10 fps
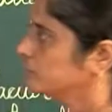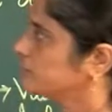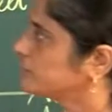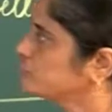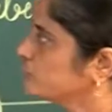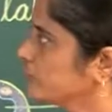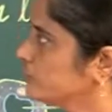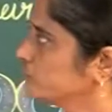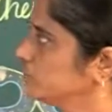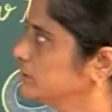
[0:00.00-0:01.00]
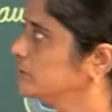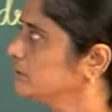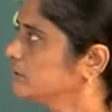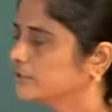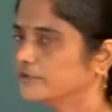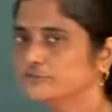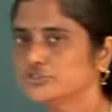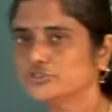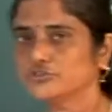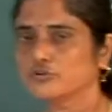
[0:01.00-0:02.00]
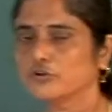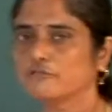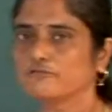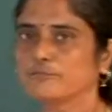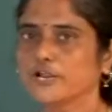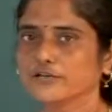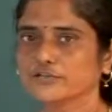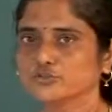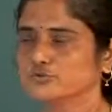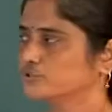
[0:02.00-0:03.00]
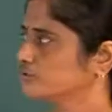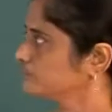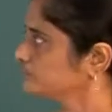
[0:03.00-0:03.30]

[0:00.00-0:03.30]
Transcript: Let us look into the divisions of plant tissues.